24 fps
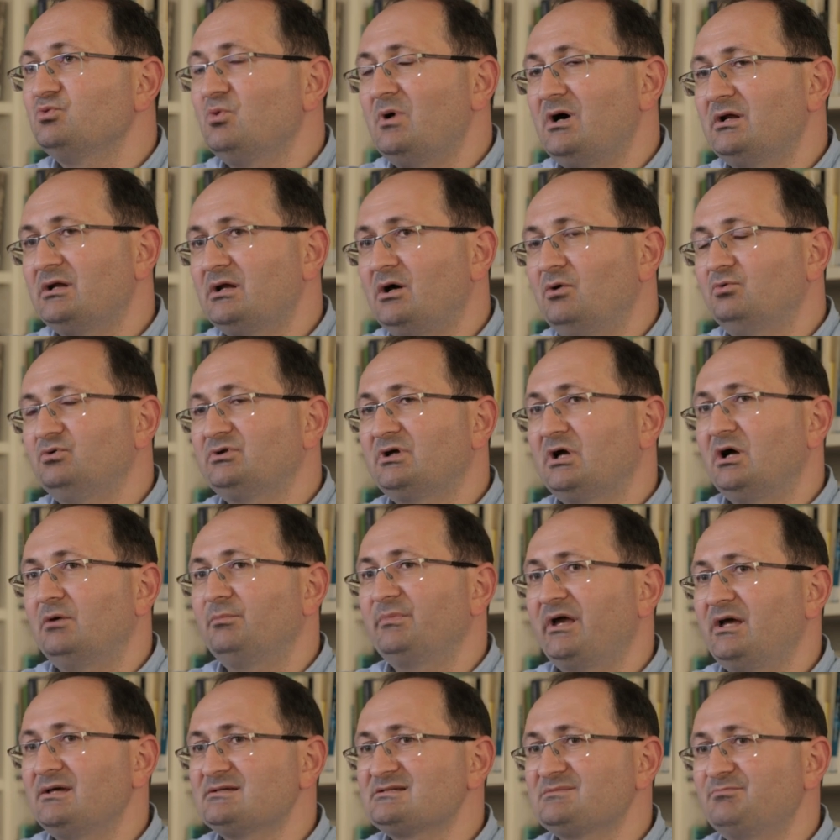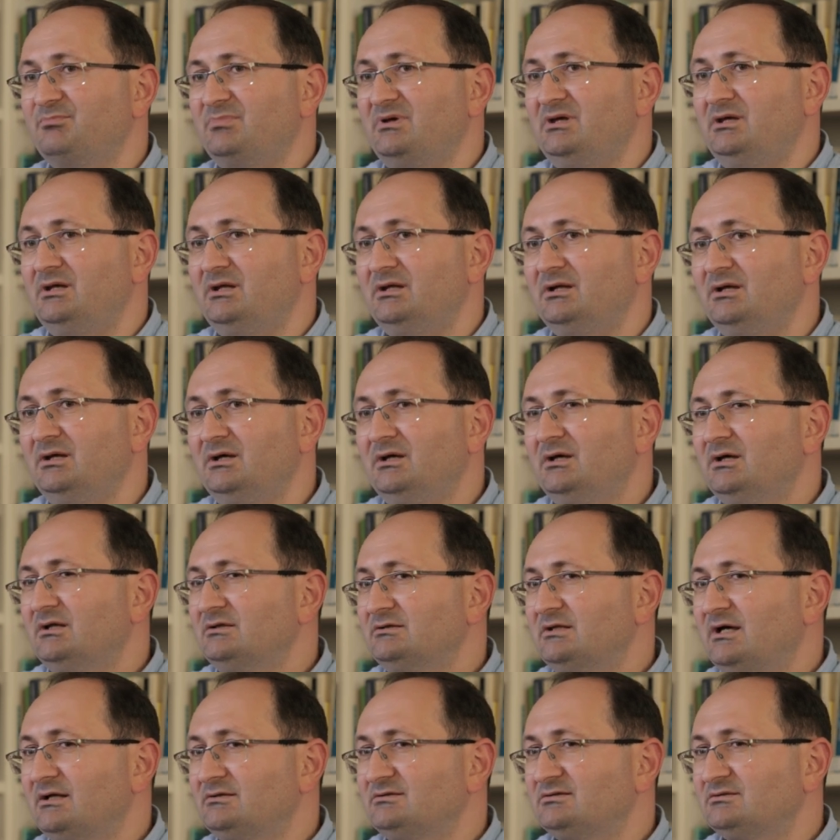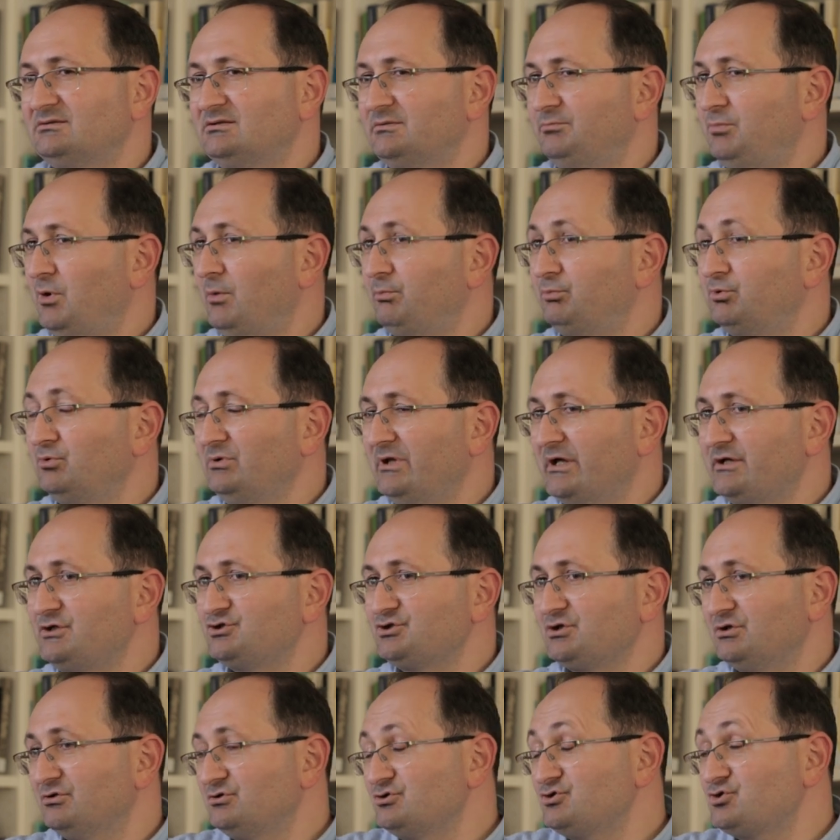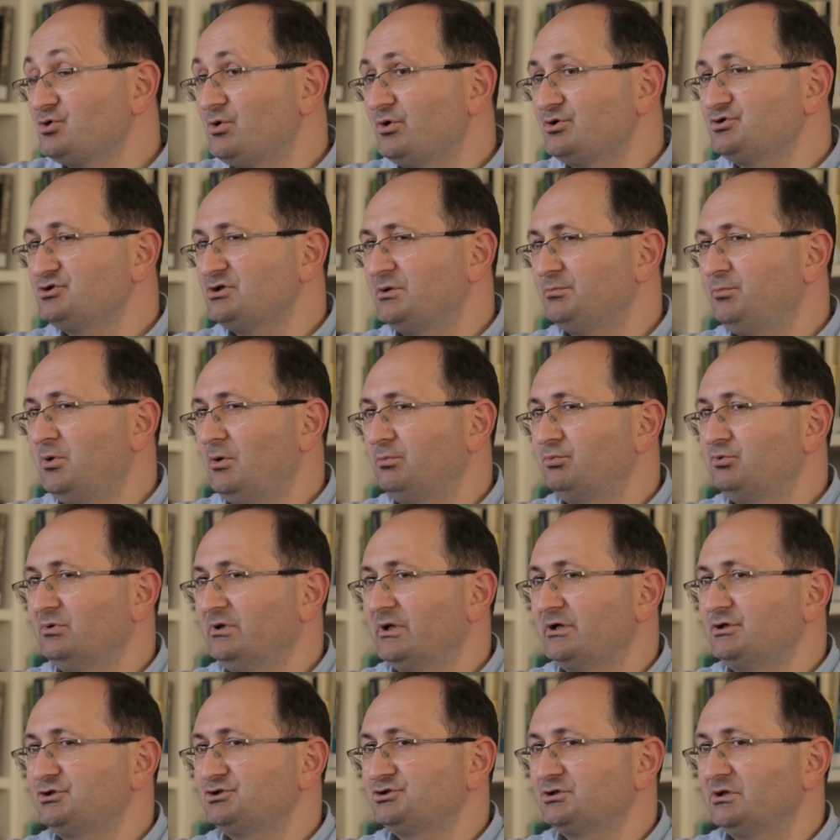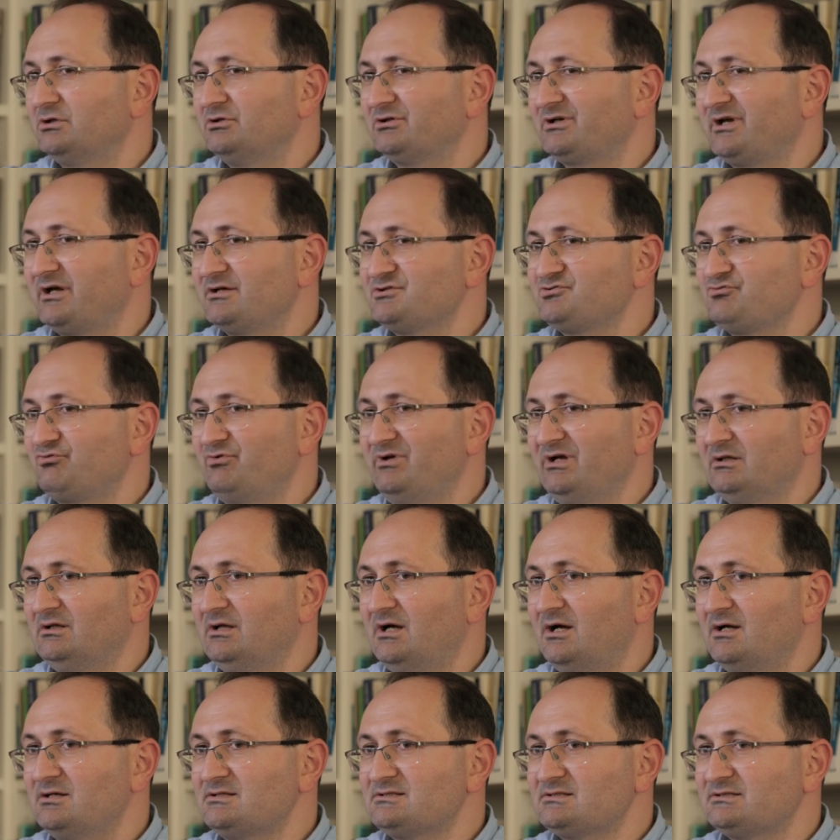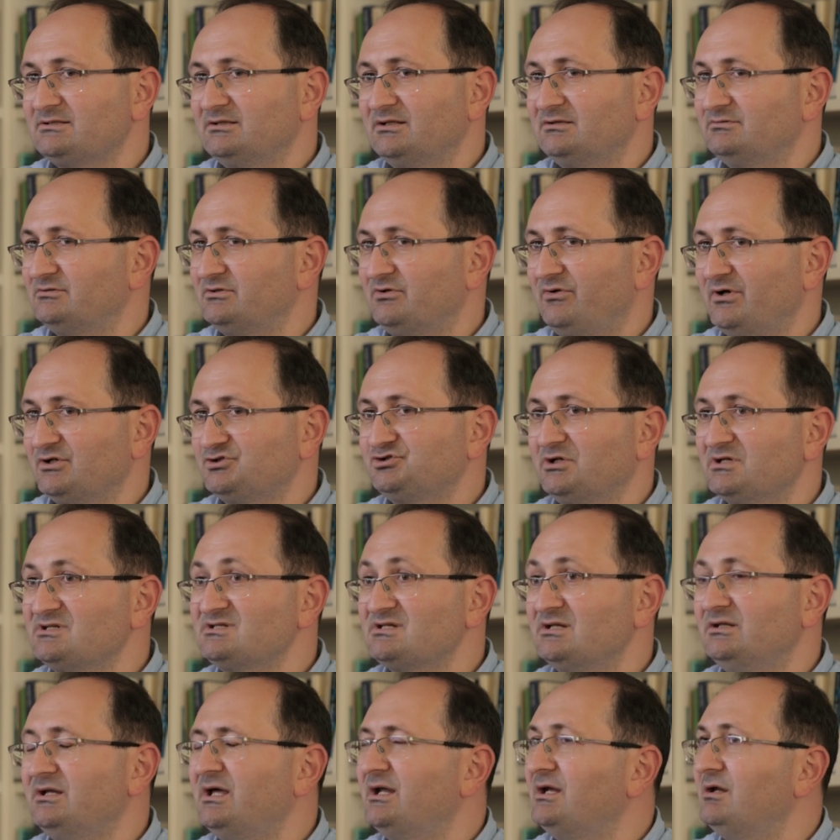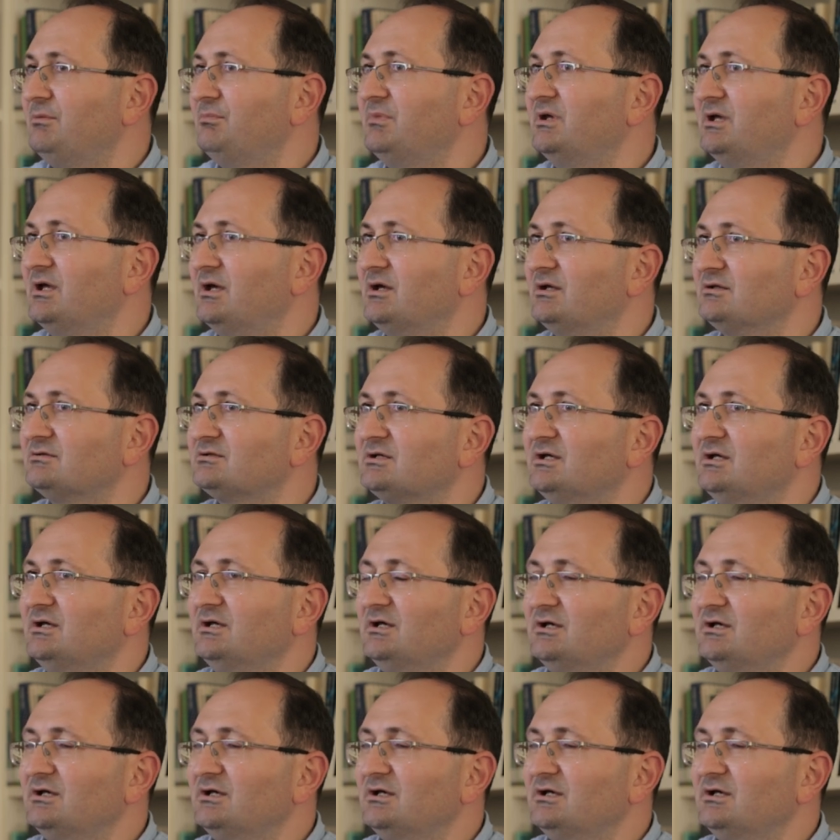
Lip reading: One outcome has been that the population, the Georgian population, has realized that Russia is an enemy, and